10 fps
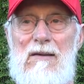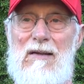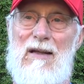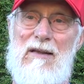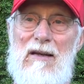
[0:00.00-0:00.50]

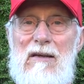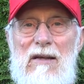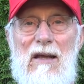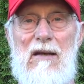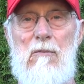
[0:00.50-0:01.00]
They didn't
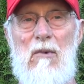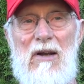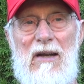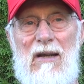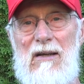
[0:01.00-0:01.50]
take any
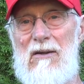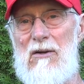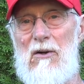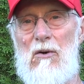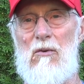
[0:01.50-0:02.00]
money,
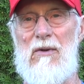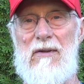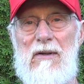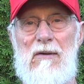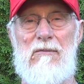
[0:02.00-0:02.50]

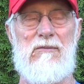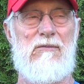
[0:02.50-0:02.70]
when the